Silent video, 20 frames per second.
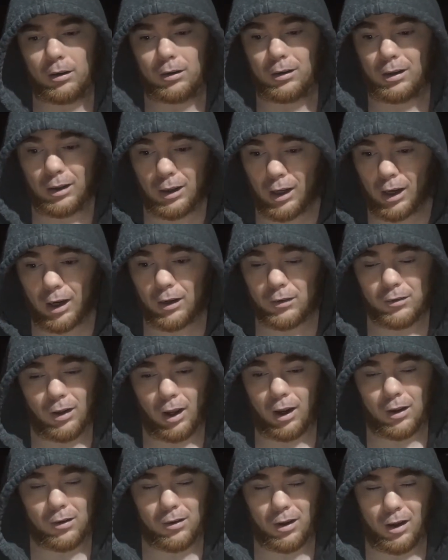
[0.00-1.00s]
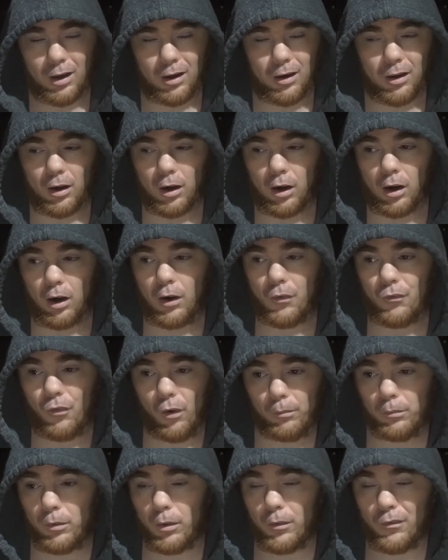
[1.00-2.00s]
Diaz, like I said,
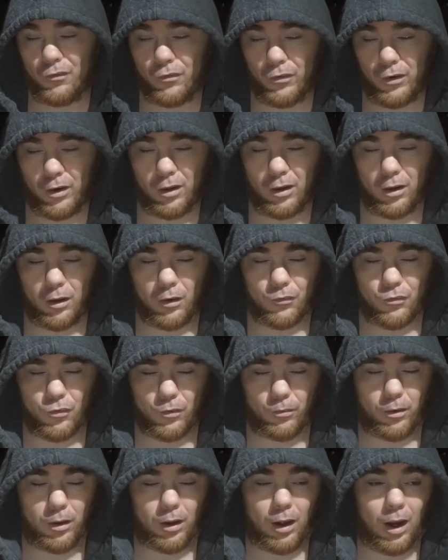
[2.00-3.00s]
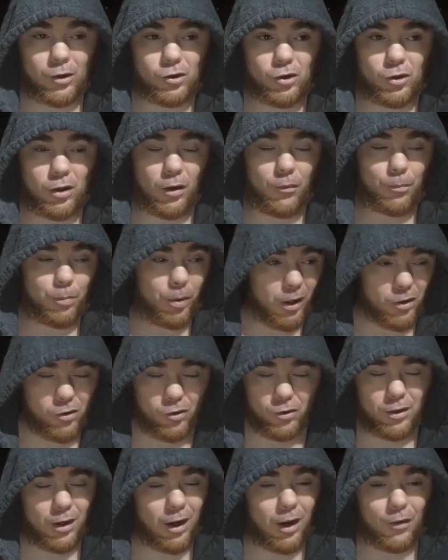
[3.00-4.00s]
from the
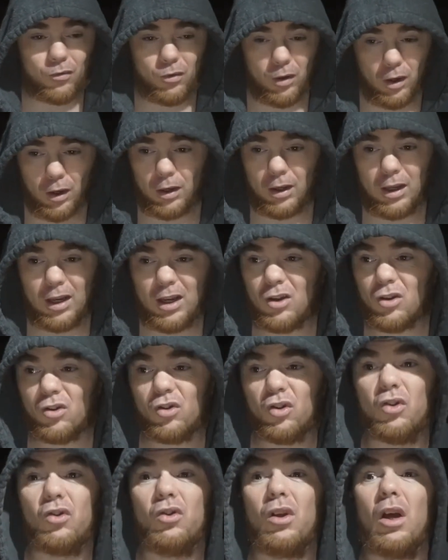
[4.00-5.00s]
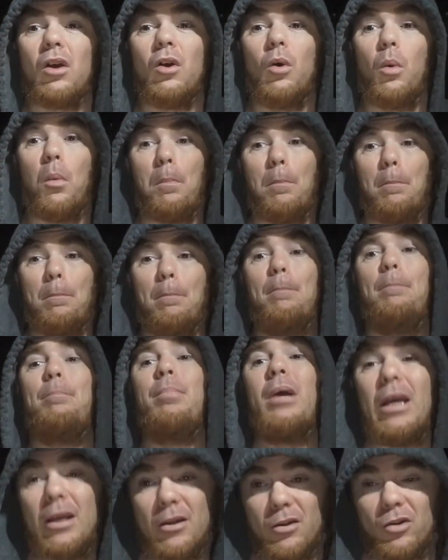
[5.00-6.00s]
pictures that I've seen, he just looks like a
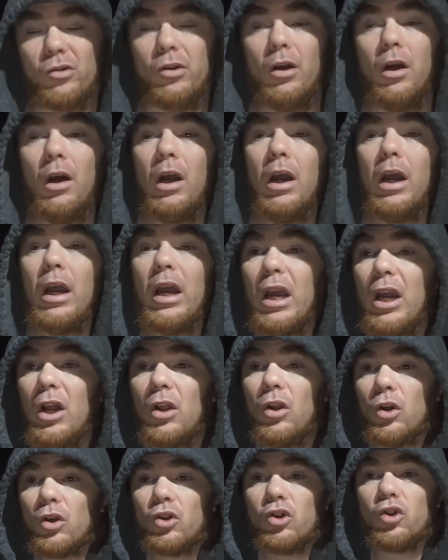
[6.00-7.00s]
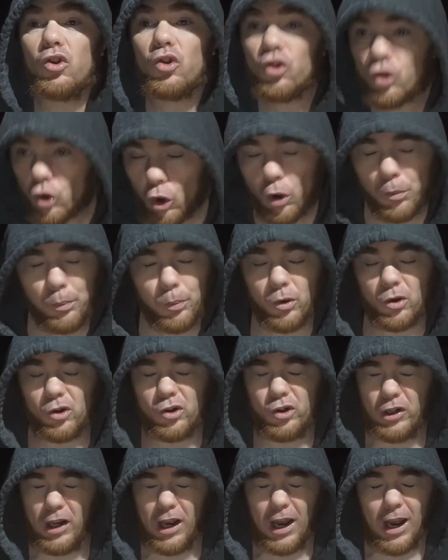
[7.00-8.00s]
beast. He looks super
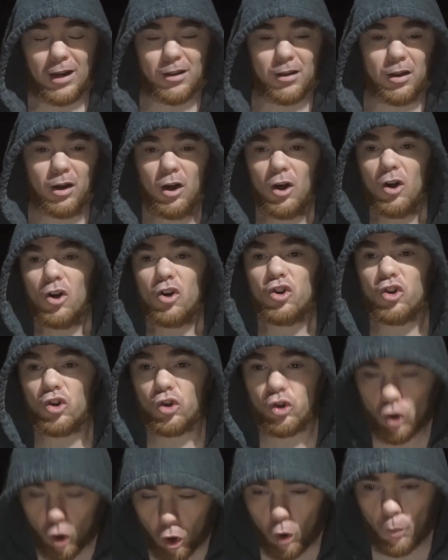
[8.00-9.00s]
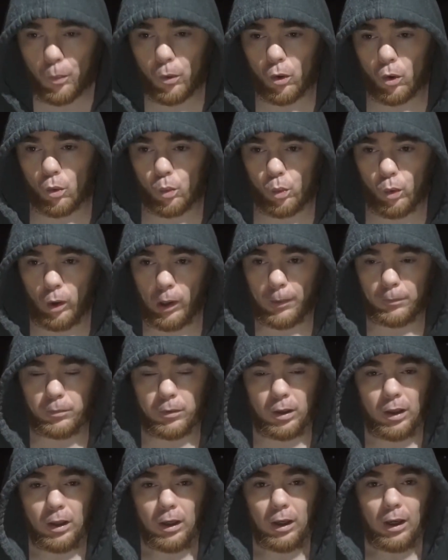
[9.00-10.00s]
jacked, super
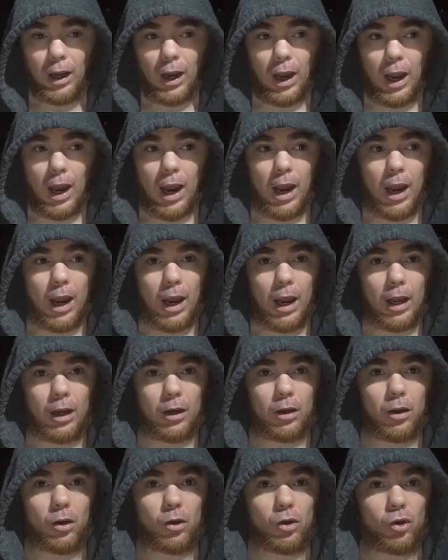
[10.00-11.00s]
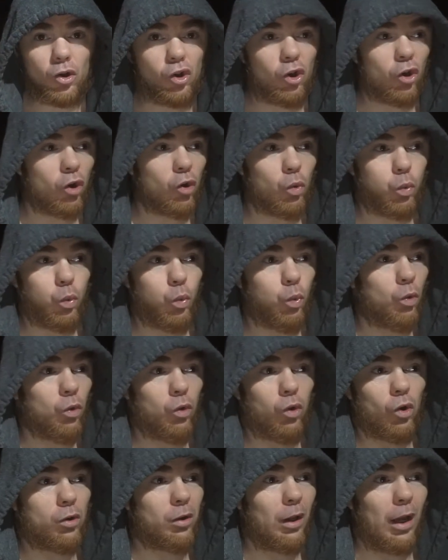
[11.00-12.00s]
ripped, and just
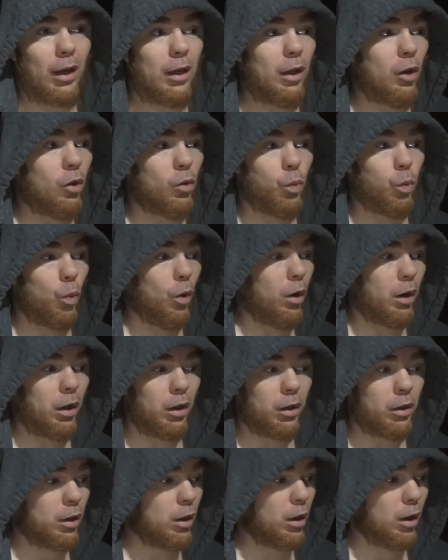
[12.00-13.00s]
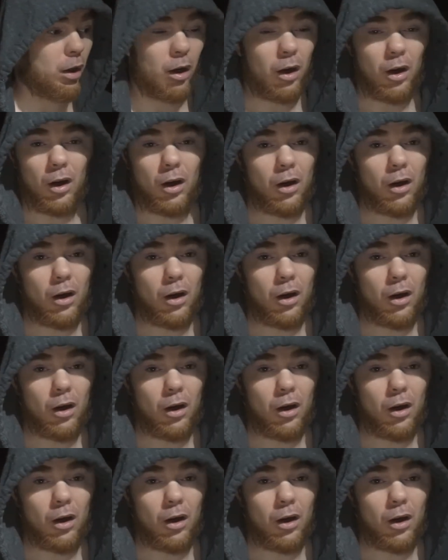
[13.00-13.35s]
looks like he's wanting to